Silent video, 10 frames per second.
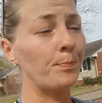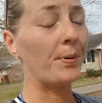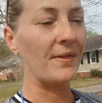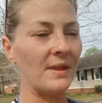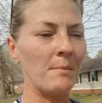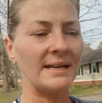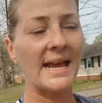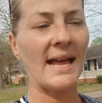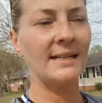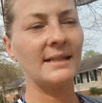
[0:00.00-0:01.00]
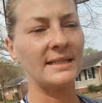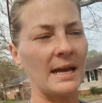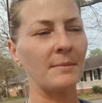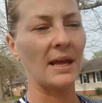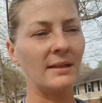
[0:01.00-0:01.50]
But then my dad did the
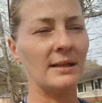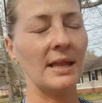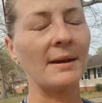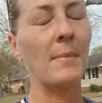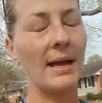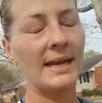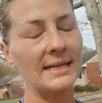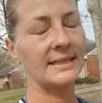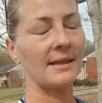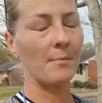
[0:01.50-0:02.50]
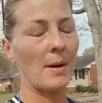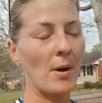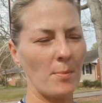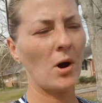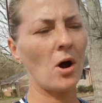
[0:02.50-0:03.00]
same thing. He said that my
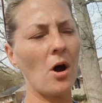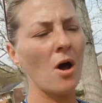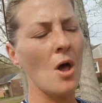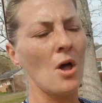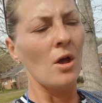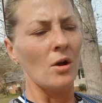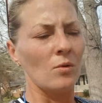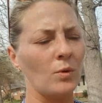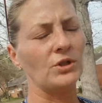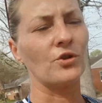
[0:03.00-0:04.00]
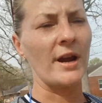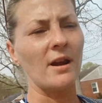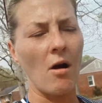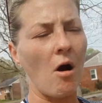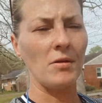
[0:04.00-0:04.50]
papa would
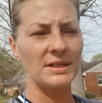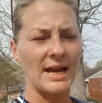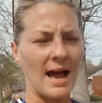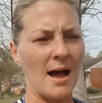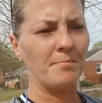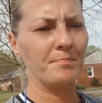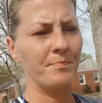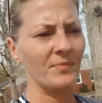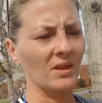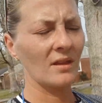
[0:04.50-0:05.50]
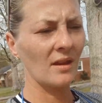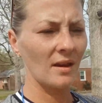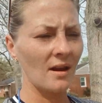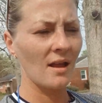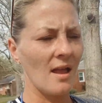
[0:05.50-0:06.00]
drink all the time,
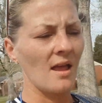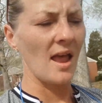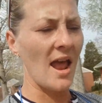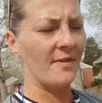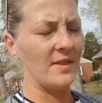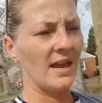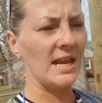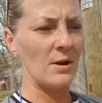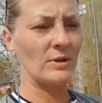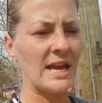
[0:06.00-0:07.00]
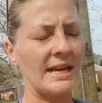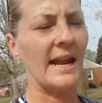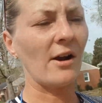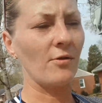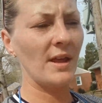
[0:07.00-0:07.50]
and then he would take it
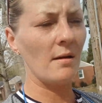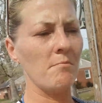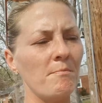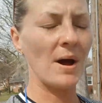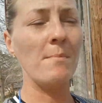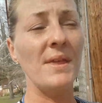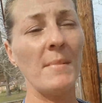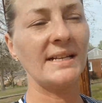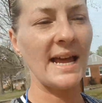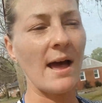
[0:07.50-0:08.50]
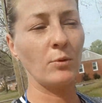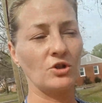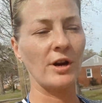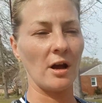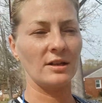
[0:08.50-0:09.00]
out on them. But then my dad would
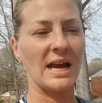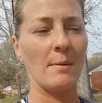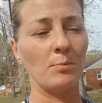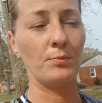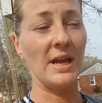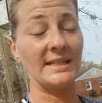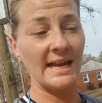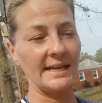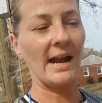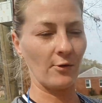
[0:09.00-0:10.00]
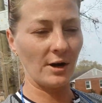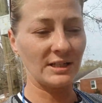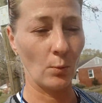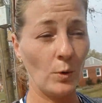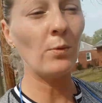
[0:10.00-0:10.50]
drink all the time and take it out on
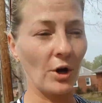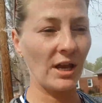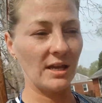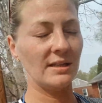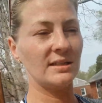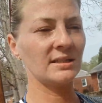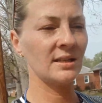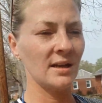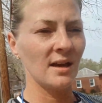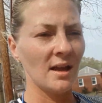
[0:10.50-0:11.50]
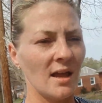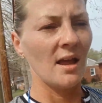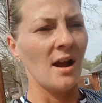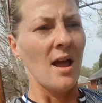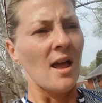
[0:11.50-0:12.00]
us when we were kids.
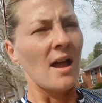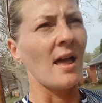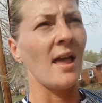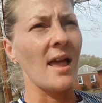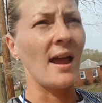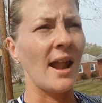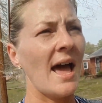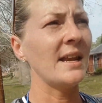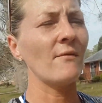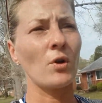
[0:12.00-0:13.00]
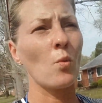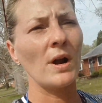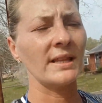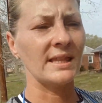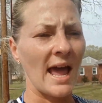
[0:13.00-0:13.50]
And I never
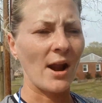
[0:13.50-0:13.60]
wanted that.